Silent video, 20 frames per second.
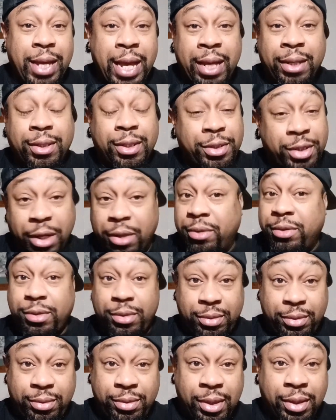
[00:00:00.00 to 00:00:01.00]
at the church.
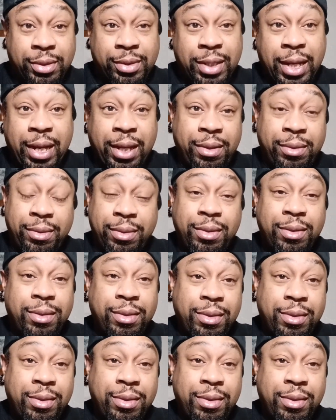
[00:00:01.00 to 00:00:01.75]
You understand?